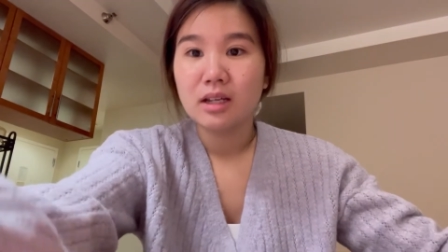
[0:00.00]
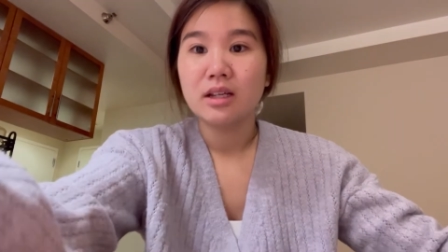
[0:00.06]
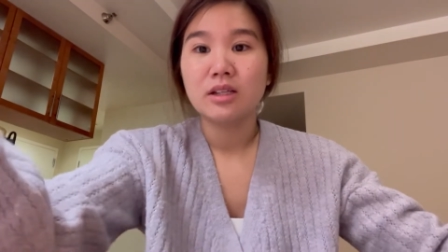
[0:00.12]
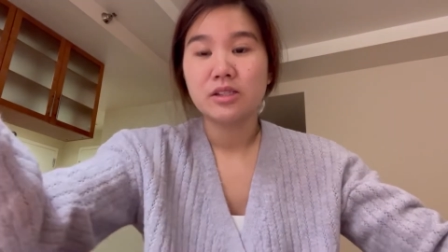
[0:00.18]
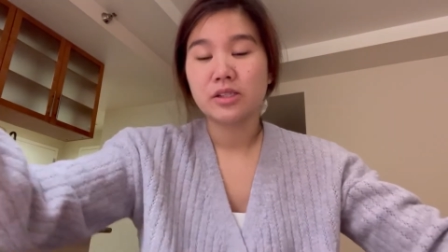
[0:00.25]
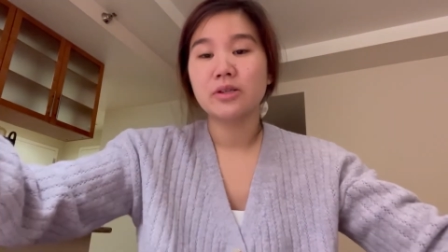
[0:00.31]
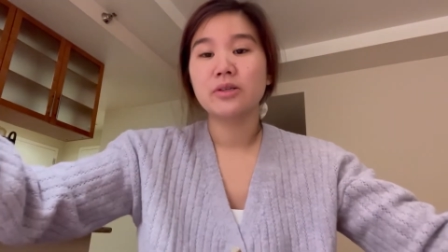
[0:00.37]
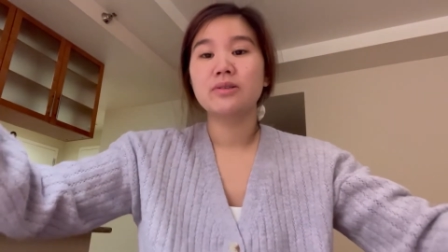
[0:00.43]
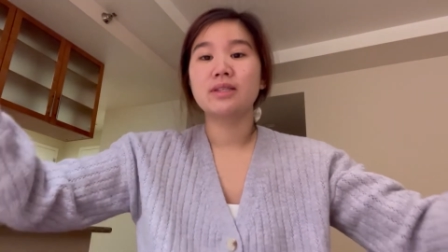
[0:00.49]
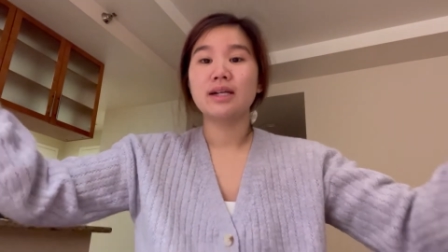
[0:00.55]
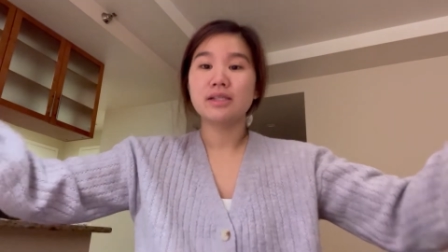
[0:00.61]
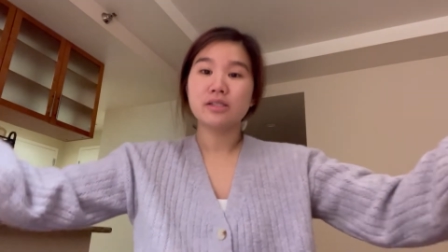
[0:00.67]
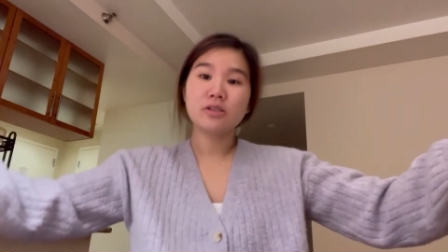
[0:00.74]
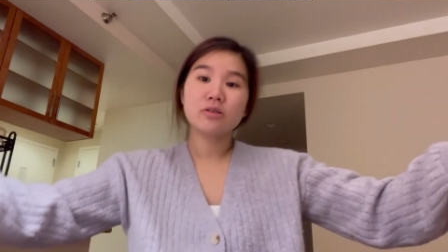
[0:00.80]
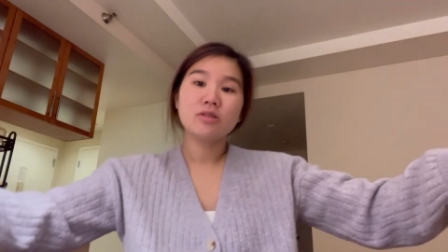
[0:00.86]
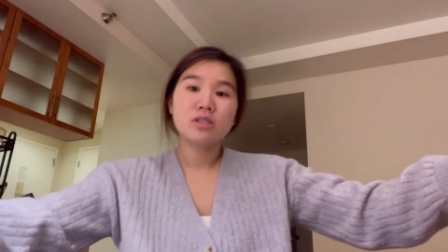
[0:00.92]
So
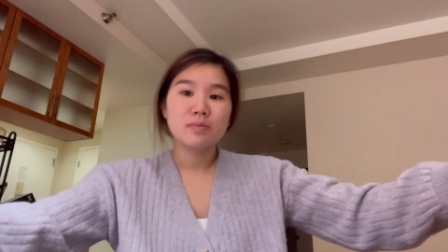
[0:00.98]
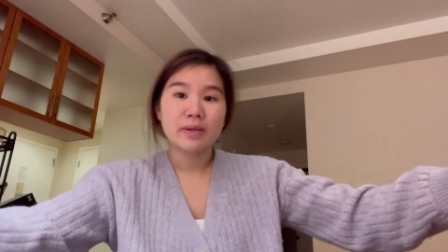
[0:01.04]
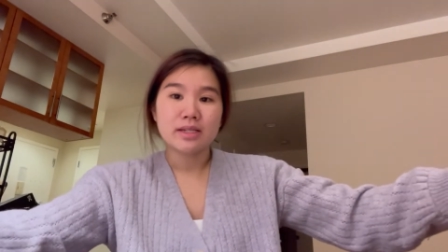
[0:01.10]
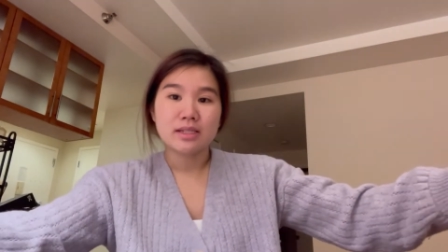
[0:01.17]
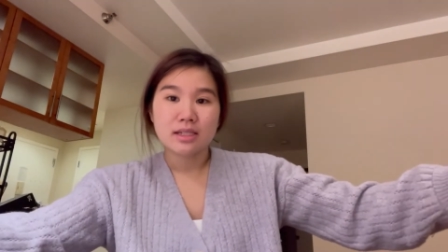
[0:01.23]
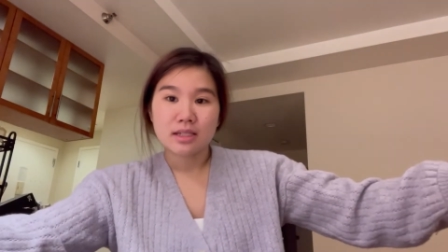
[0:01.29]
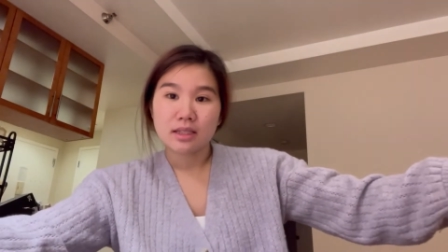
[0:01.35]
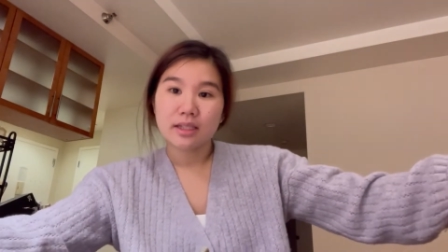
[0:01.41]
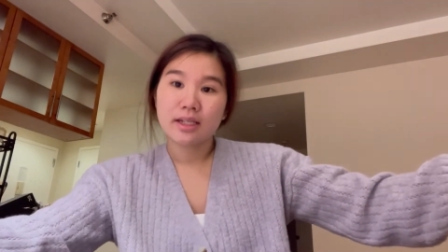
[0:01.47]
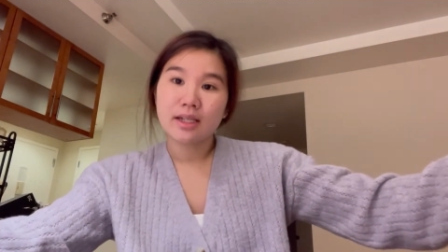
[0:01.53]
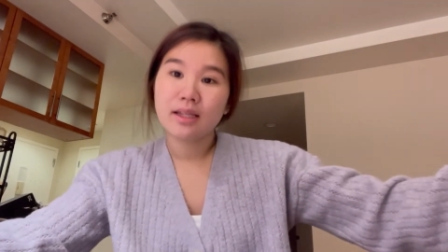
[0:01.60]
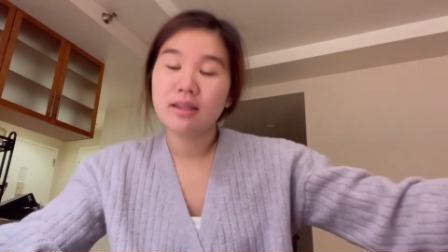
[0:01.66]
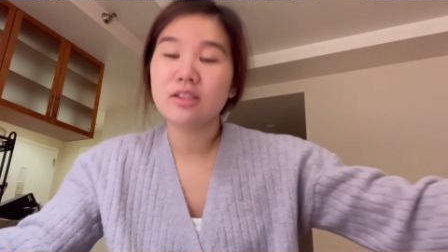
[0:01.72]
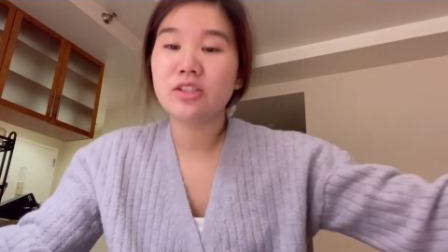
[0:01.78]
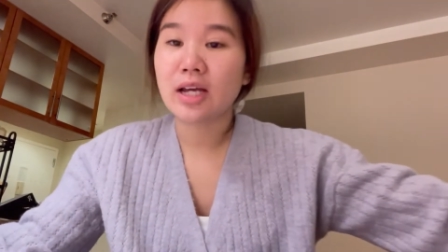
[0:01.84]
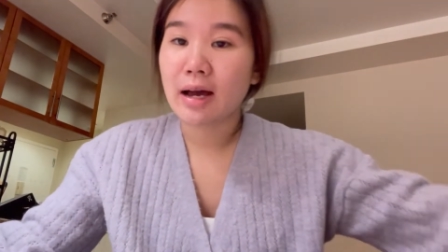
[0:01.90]
Daiso is basically
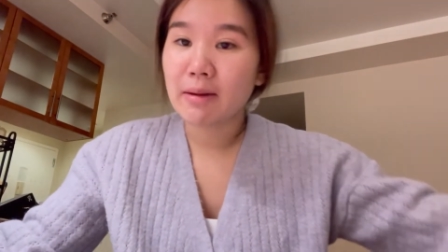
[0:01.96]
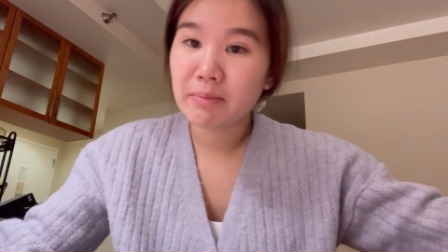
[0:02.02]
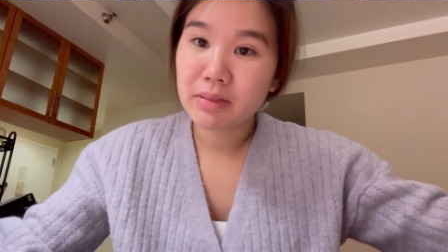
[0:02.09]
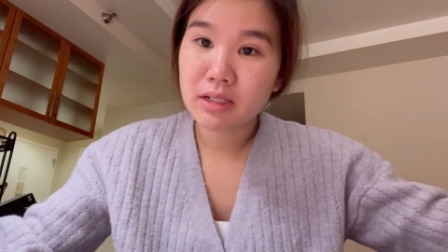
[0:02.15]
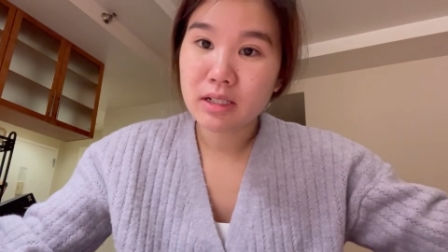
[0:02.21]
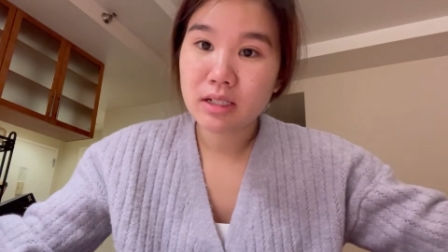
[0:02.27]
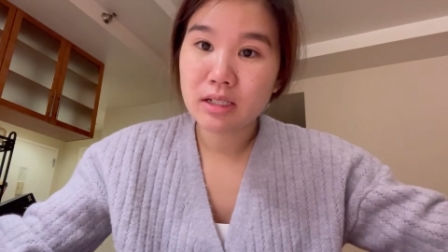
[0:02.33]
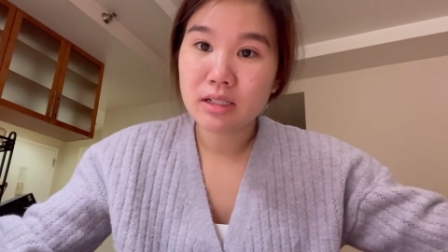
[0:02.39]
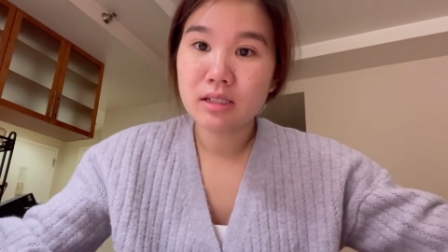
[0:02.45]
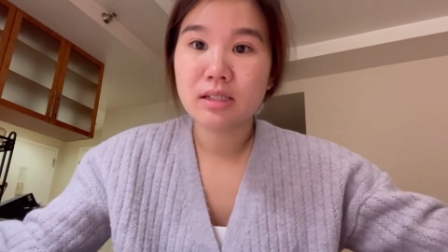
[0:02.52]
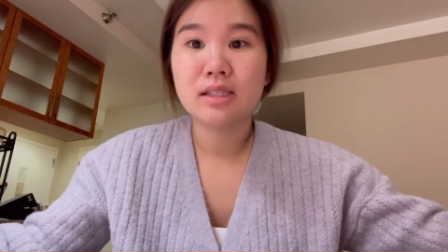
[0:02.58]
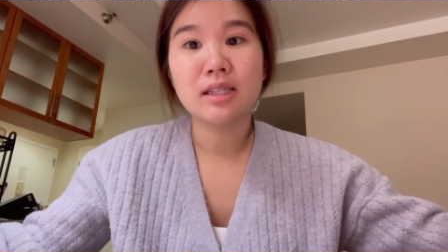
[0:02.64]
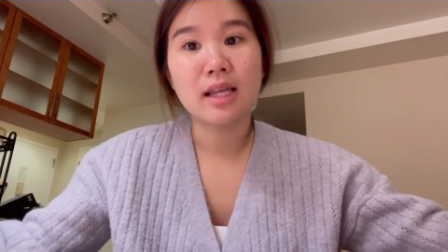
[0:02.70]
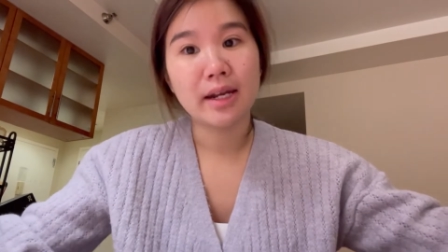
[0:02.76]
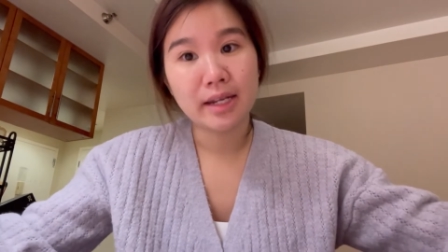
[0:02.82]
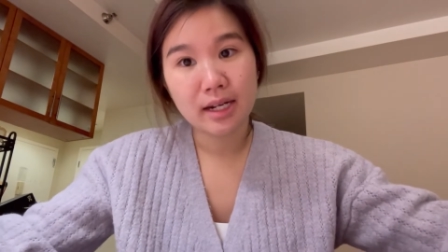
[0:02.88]
the Japanese
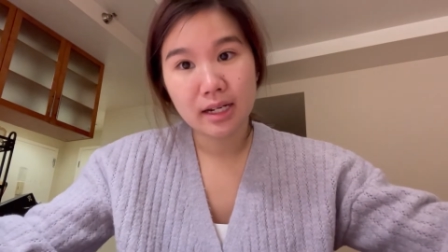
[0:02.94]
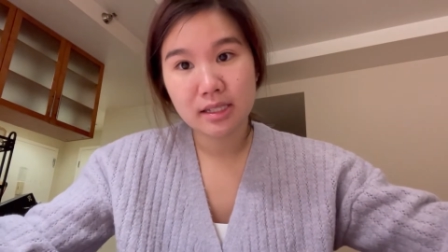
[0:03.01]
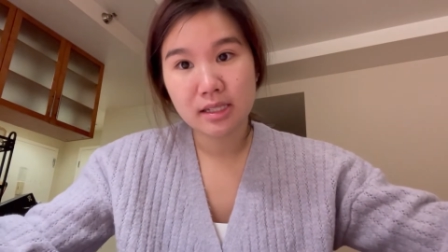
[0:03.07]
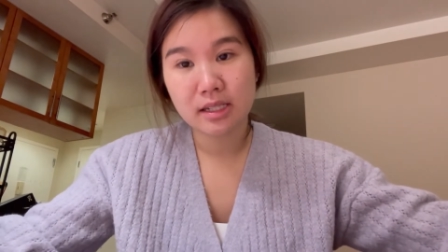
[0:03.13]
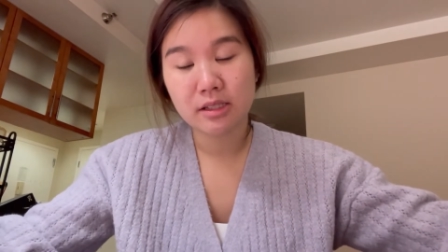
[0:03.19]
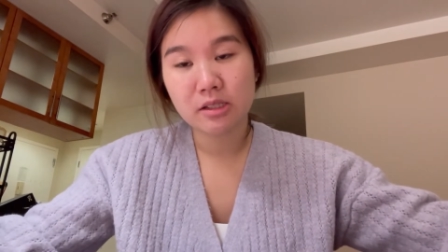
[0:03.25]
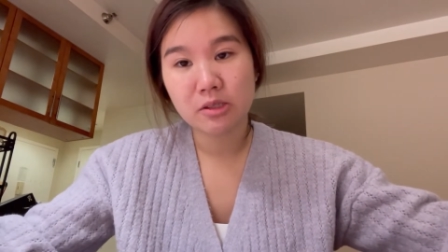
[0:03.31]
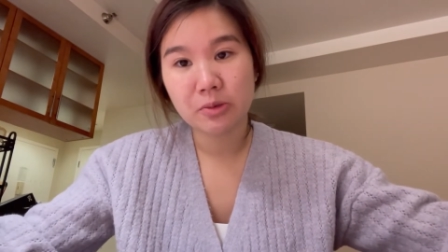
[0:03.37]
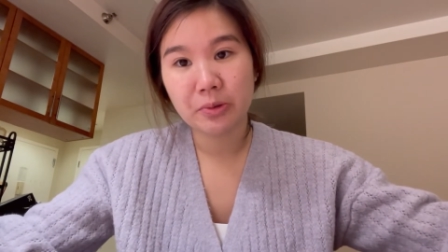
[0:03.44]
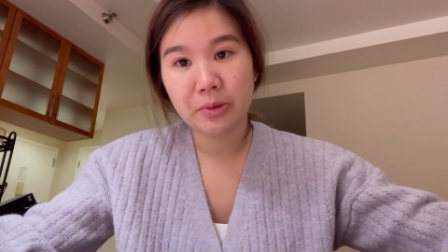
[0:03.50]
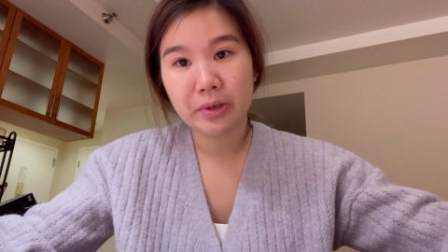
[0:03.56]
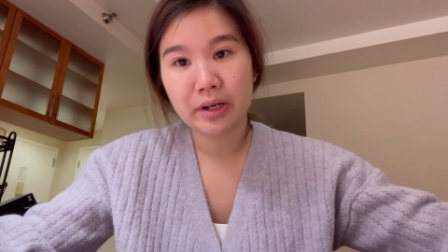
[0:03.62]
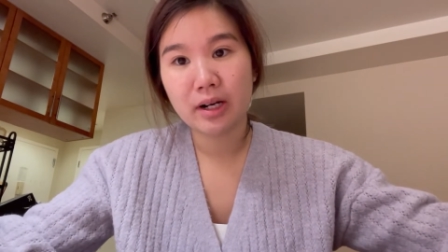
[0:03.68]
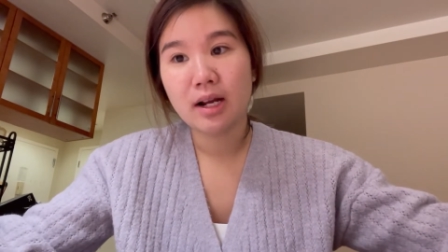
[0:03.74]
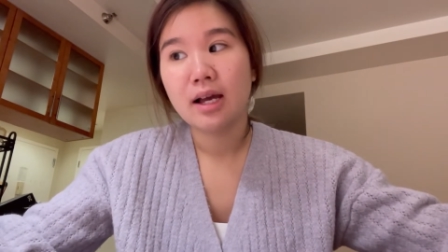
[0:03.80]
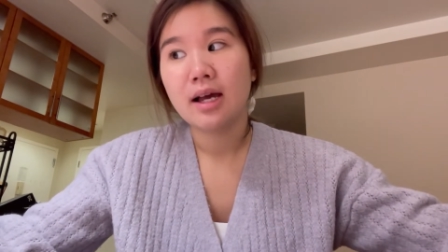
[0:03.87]
99 cent
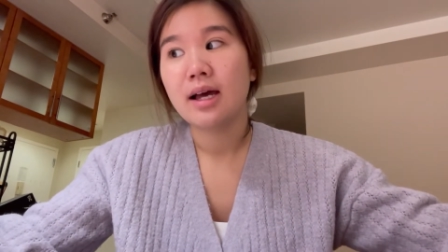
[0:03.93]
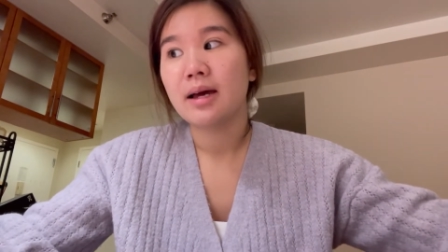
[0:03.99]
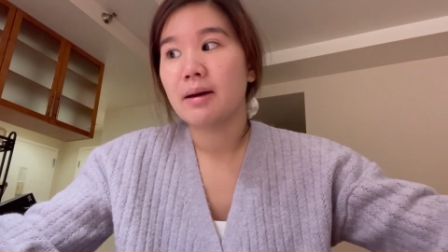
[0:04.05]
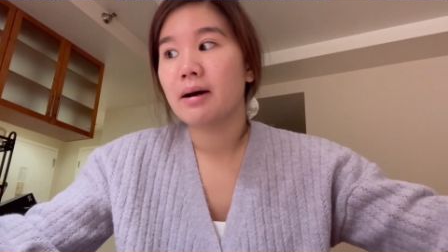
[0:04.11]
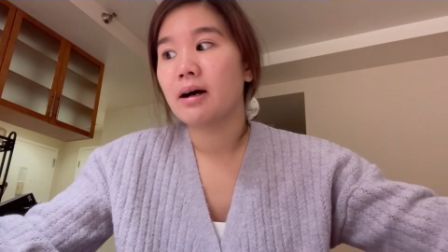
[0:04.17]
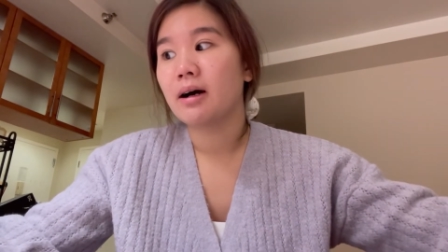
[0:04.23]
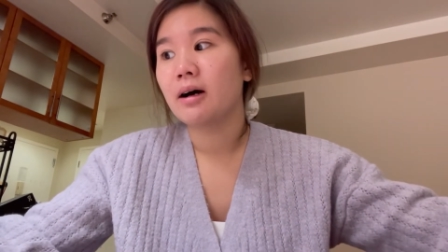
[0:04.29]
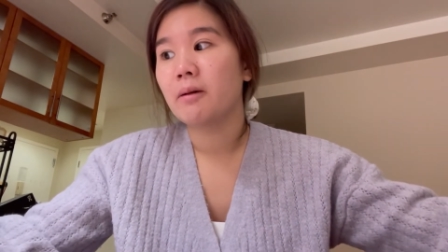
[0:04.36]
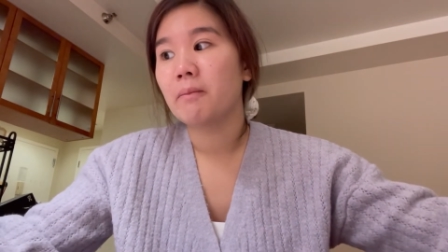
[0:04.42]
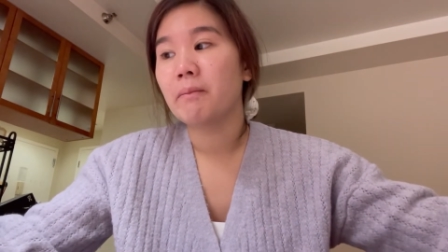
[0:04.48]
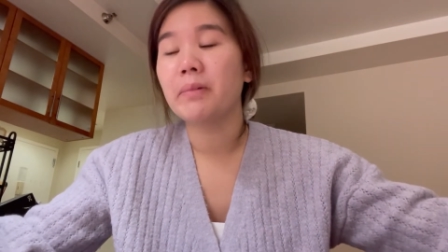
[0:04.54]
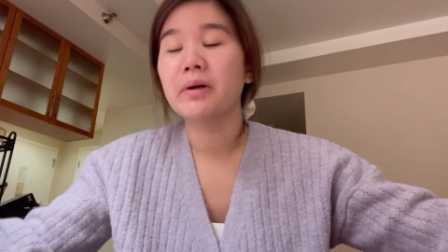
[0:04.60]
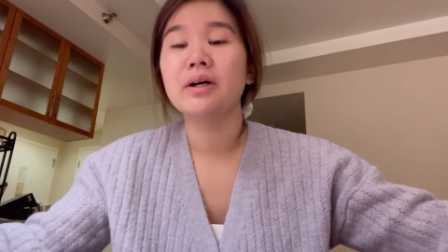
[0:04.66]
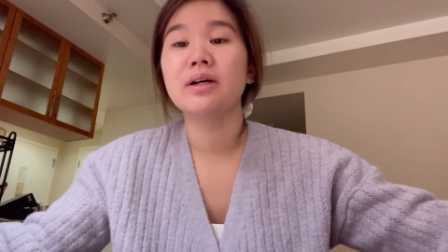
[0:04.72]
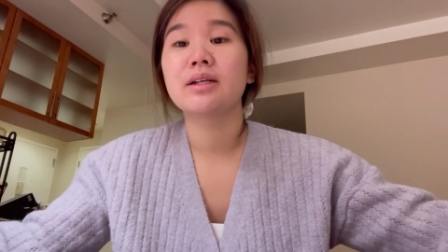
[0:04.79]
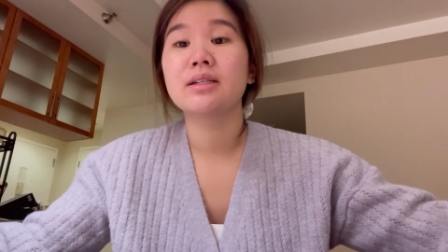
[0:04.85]
store, um,
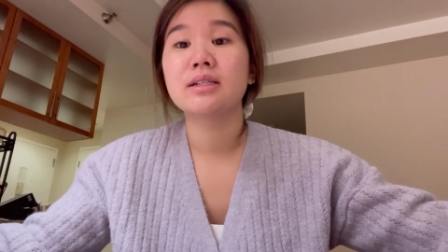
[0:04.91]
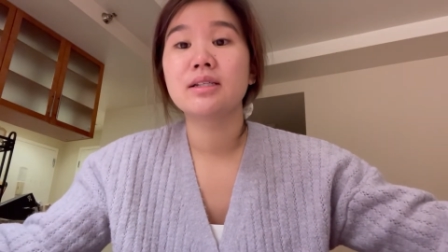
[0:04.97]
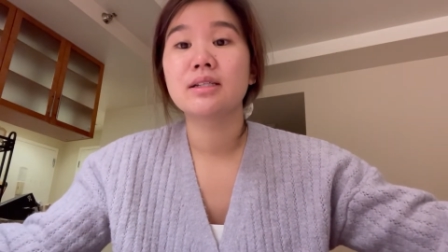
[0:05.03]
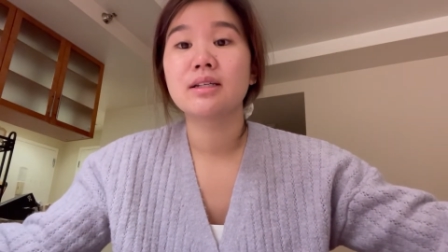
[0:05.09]
but